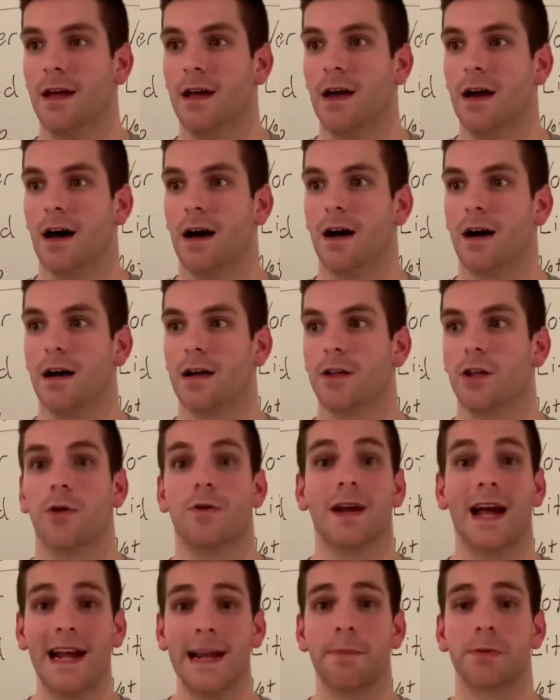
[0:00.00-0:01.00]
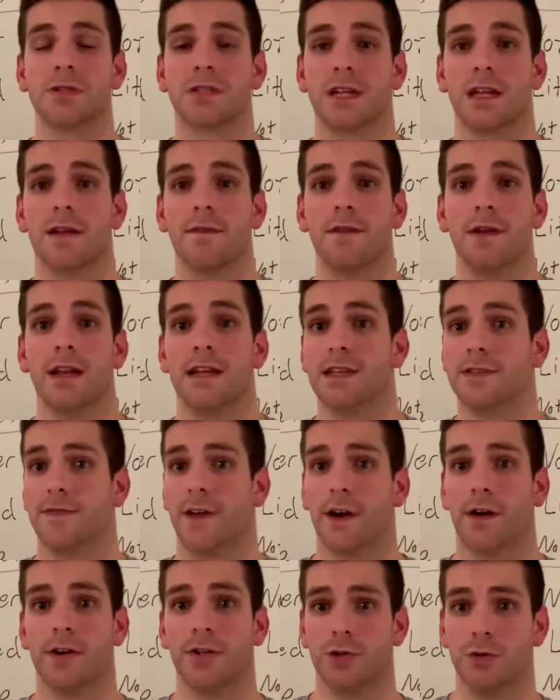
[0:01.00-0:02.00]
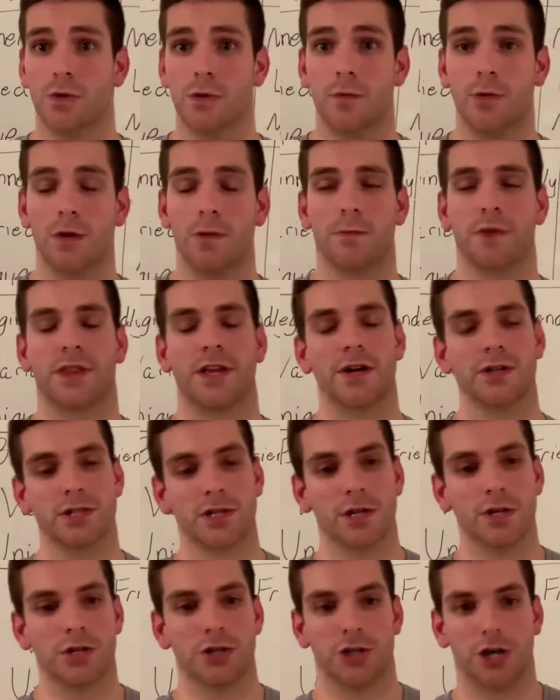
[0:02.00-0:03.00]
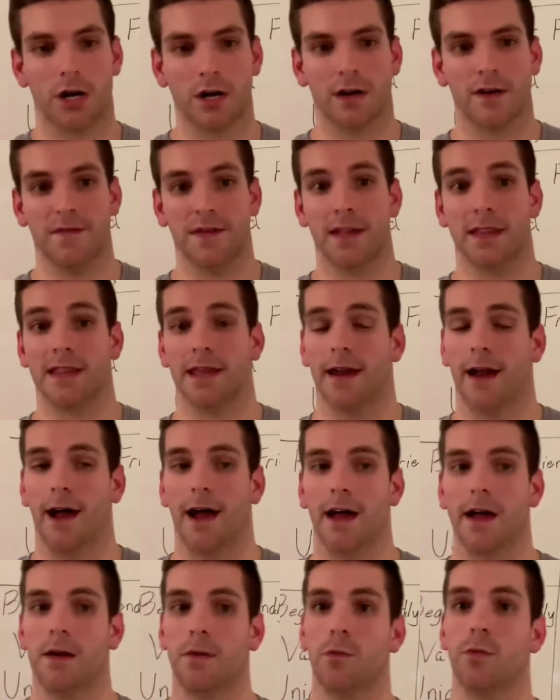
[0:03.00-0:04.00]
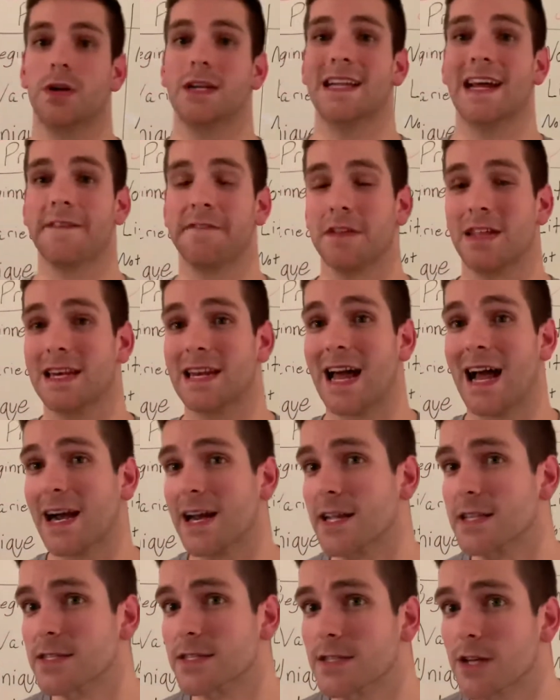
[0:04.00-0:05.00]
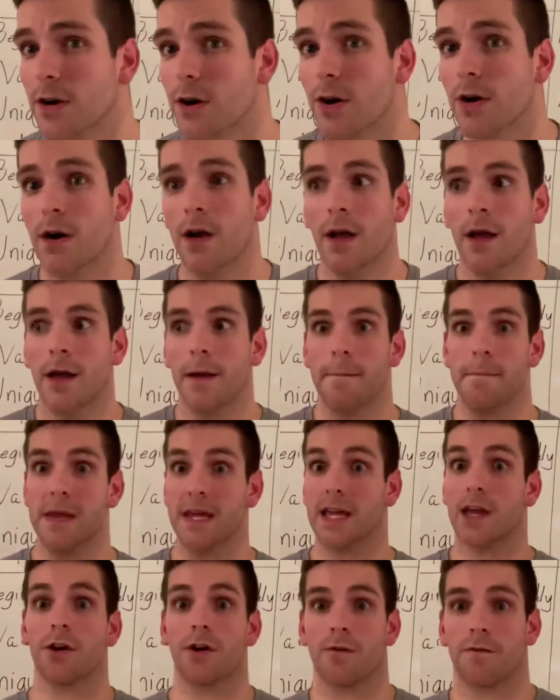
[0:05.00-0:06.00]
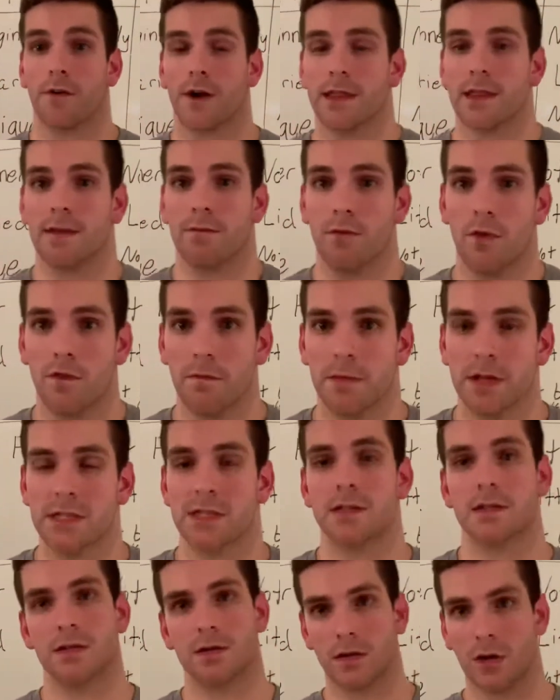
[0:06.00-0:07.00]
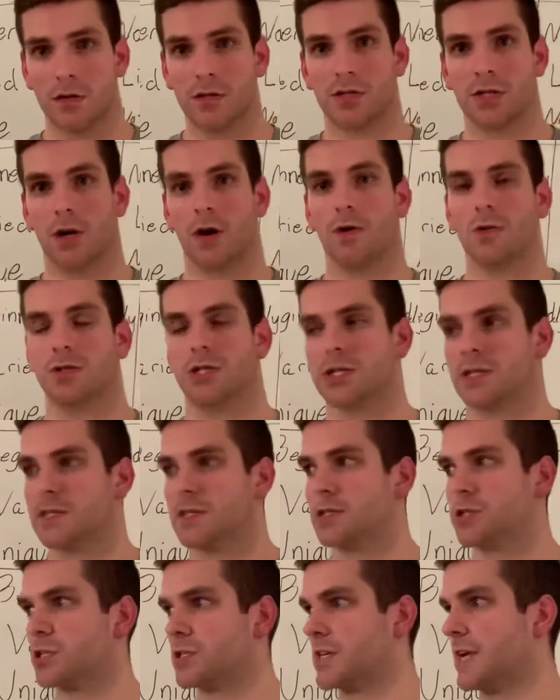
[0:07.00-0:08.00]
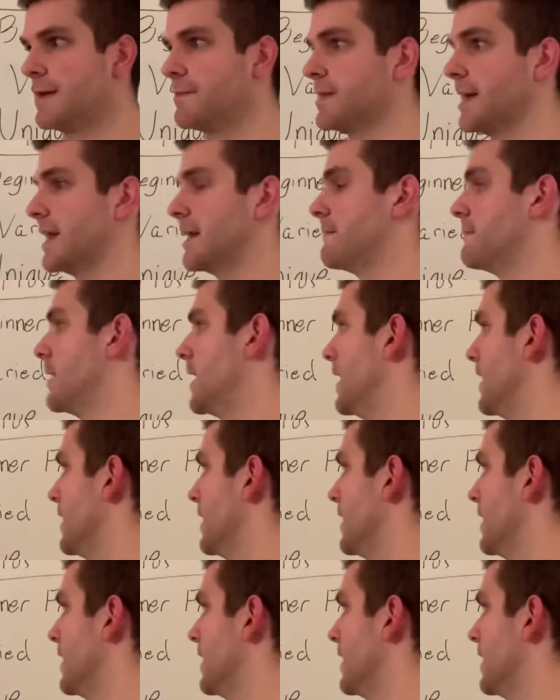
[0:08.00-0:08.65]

uh, you know, 90% of it is very doable, but there's a good chunk of it that I would definitely not consider beginner friendly movements. So, so just, just keep that in mind.